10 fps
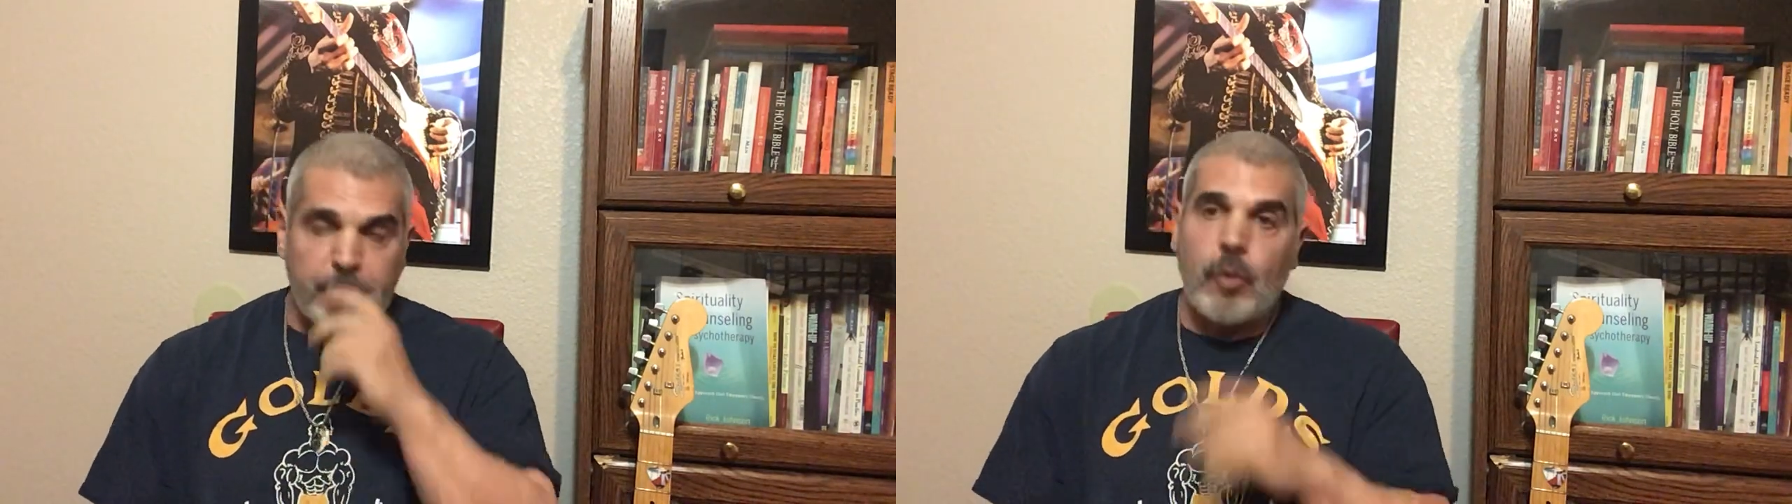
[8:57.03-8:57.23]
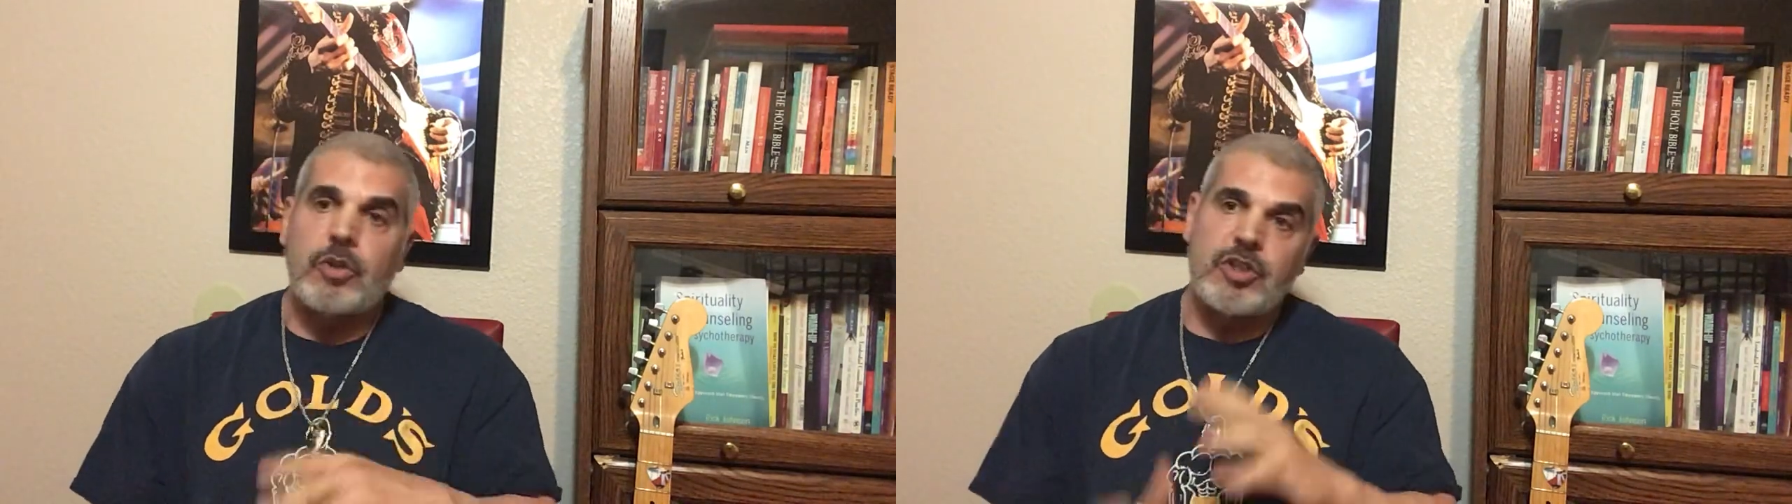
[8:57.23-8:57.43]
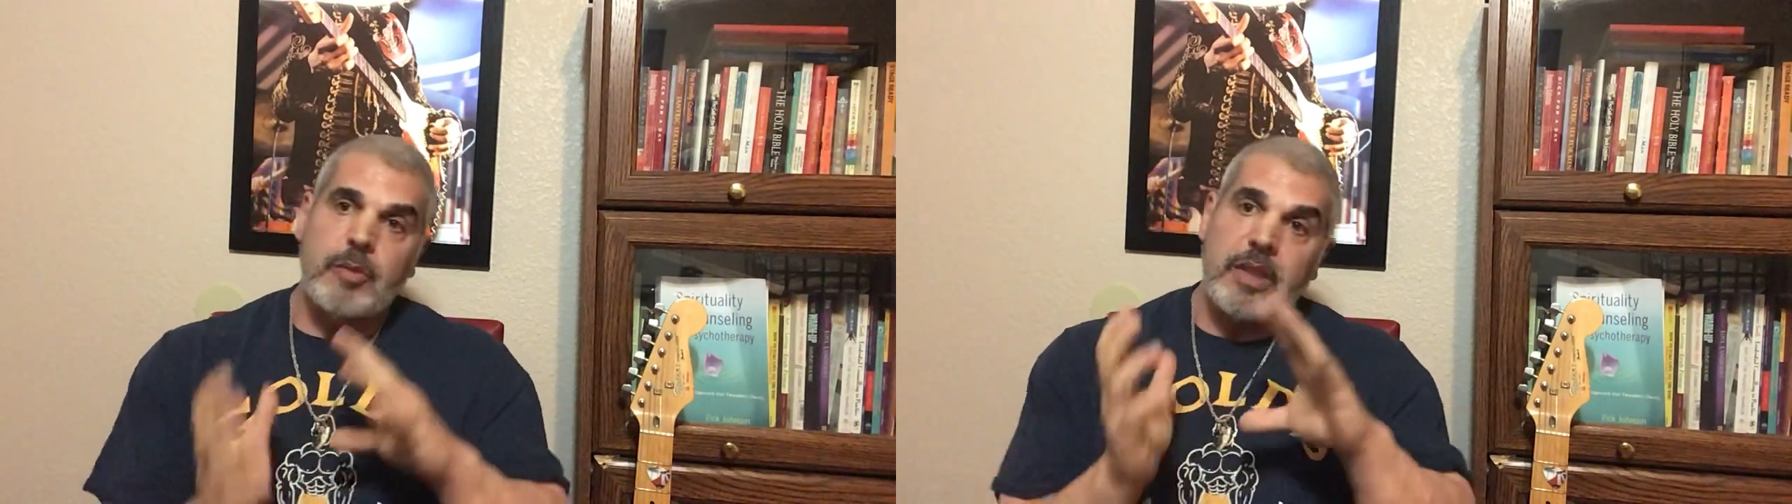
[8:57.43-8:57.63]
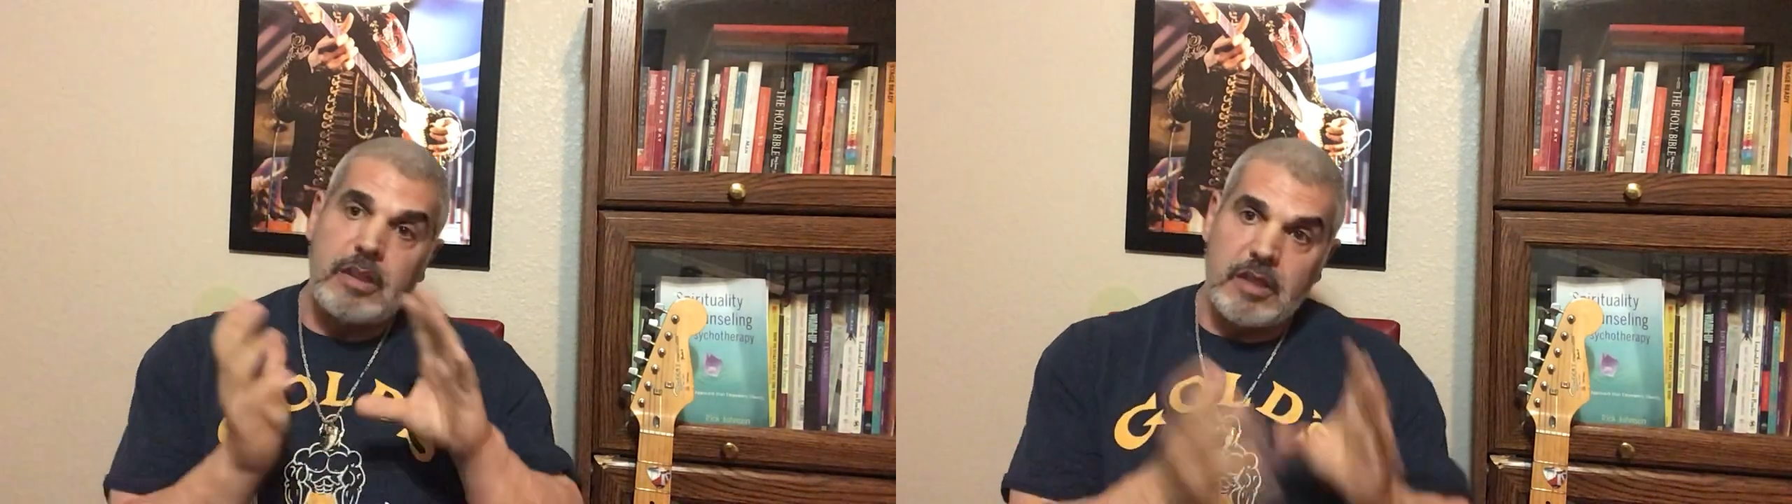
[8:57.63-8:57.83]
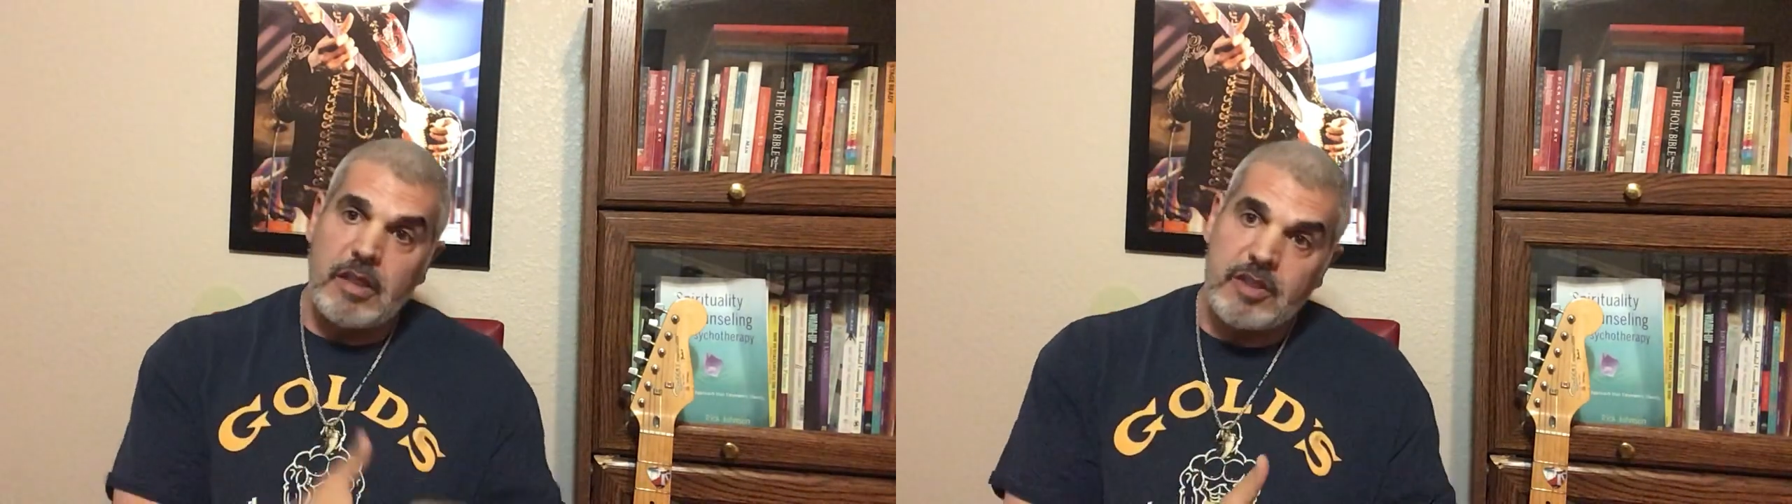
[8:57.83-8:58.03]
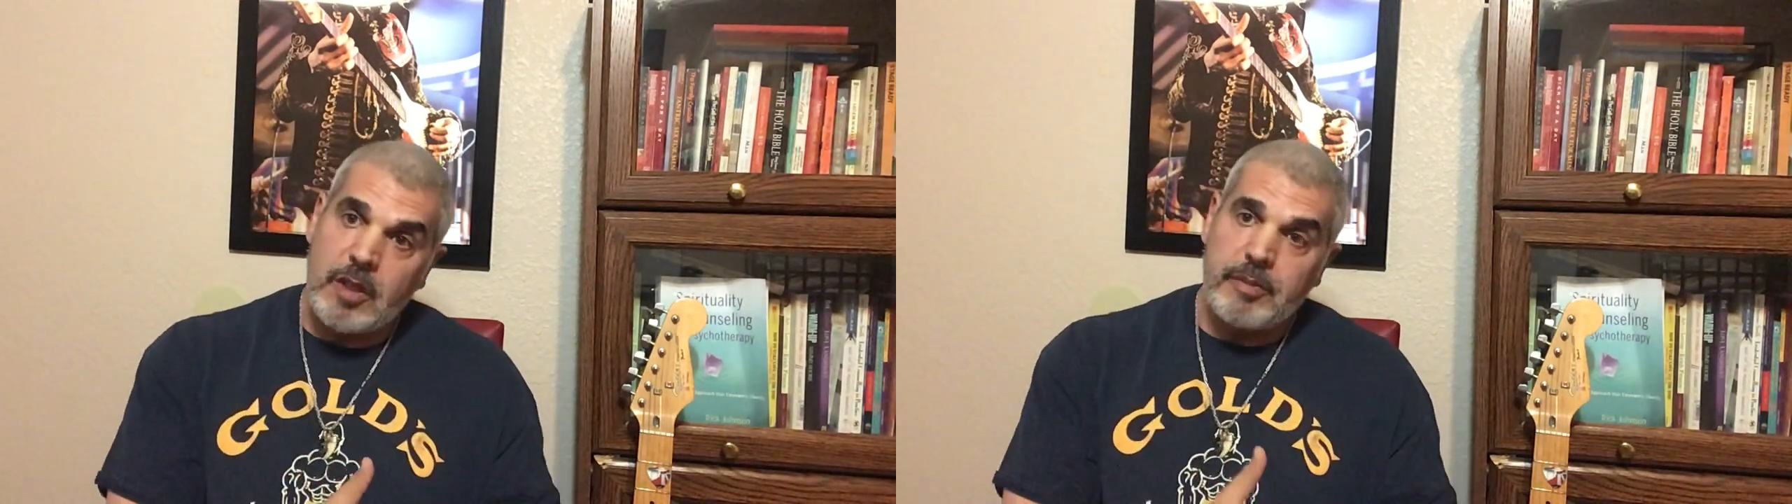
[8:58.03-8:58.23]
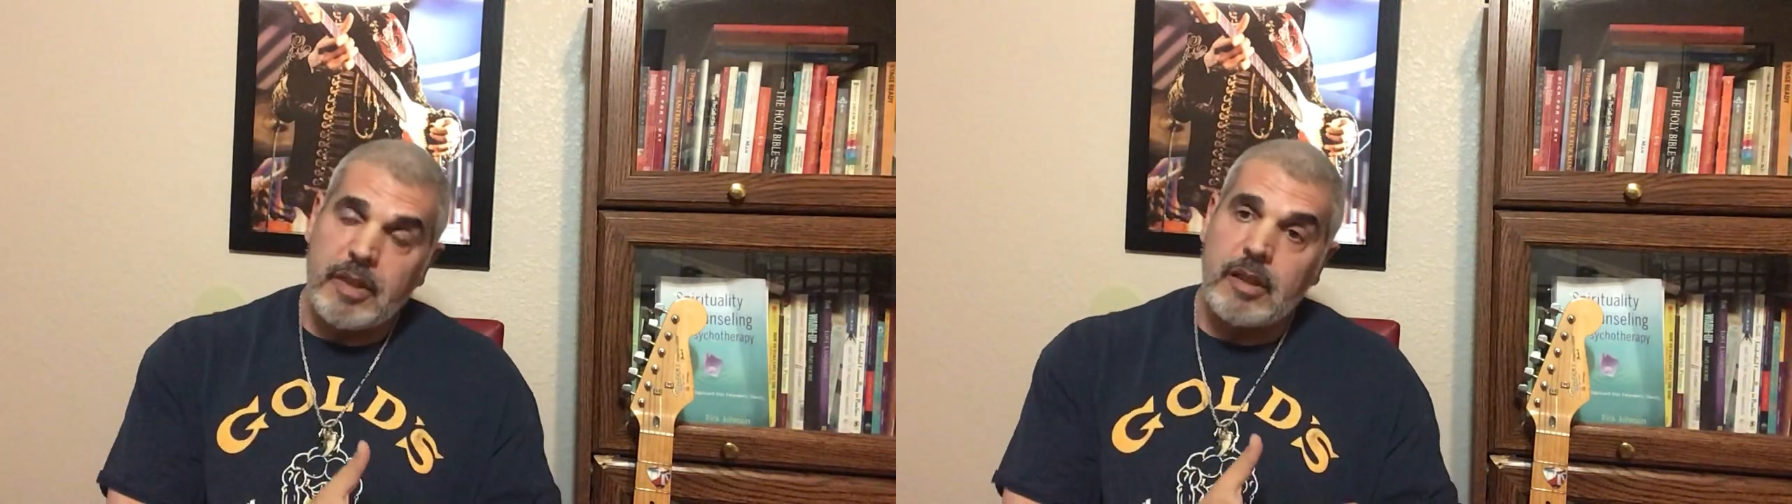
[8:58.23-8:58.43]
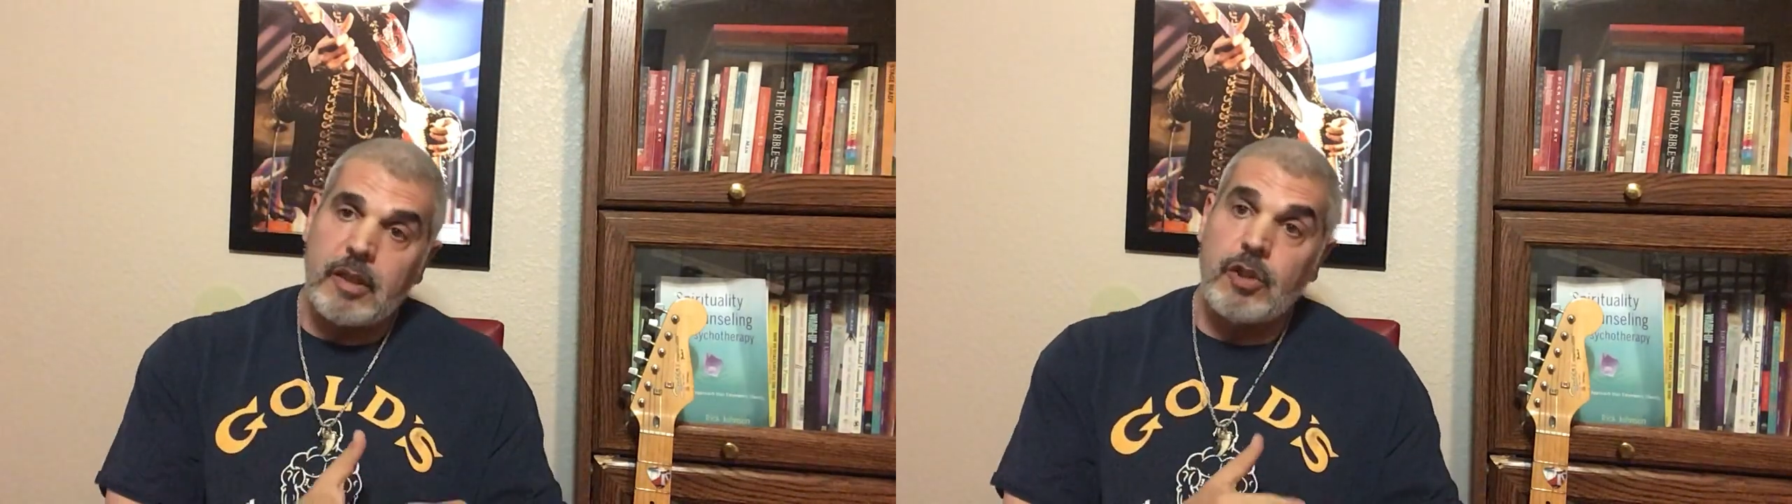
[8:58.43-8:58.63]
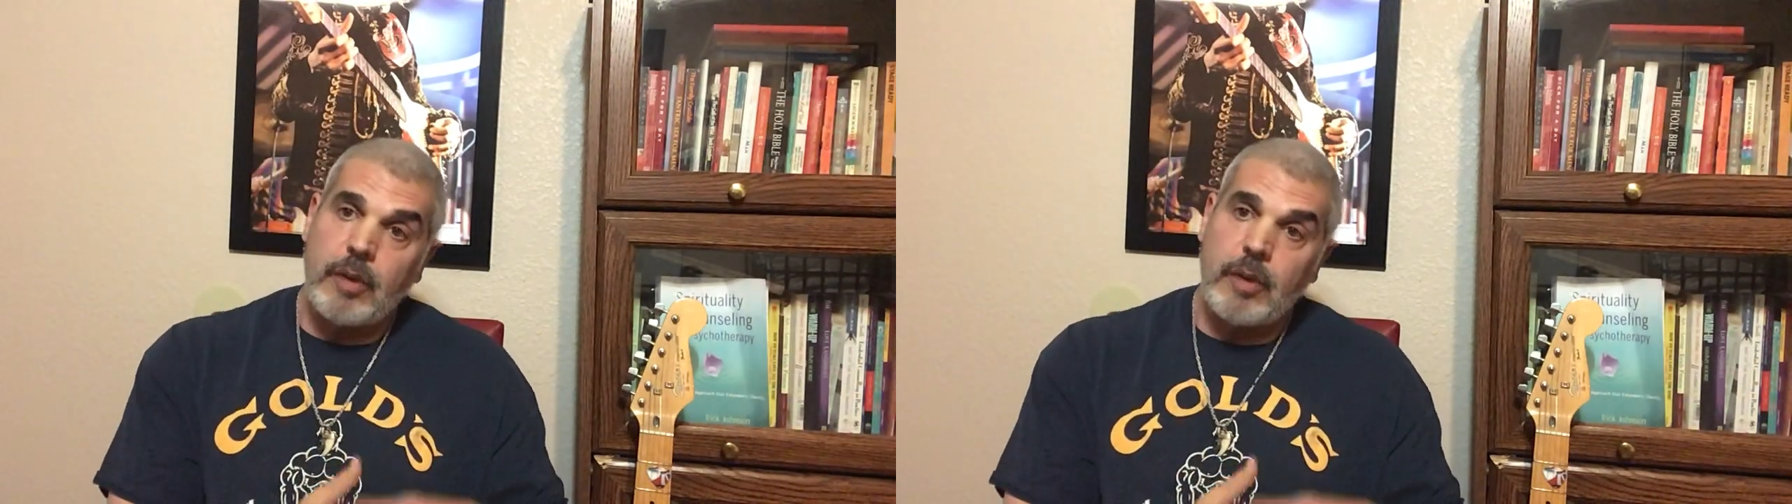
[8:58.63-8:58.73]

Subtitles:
When somebody does something and you